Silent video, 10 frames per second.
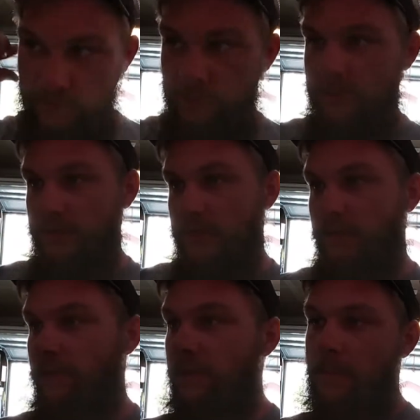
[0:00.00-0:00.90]
which
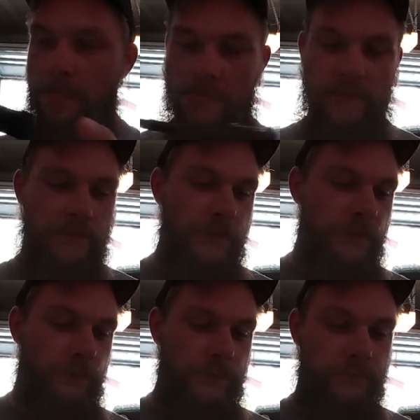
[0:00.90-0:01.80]
is
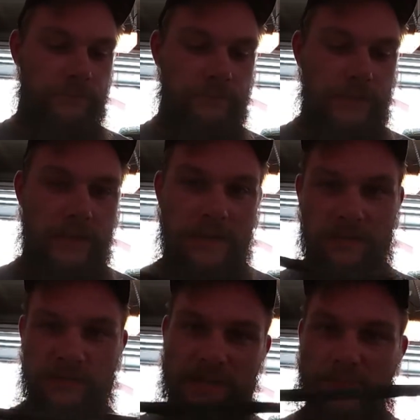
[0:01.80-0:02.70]
this one.
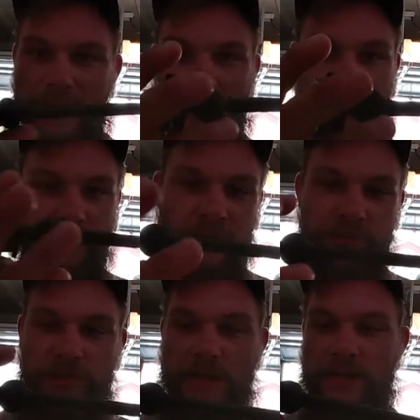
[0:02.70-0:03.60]
Cheap ass
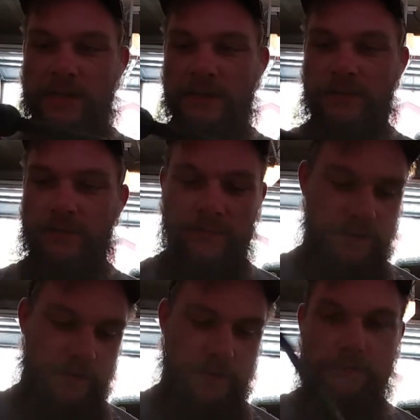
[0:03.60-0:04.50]
Chinese
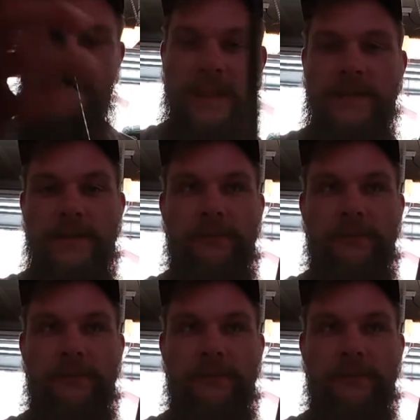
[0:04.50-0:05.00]
bendy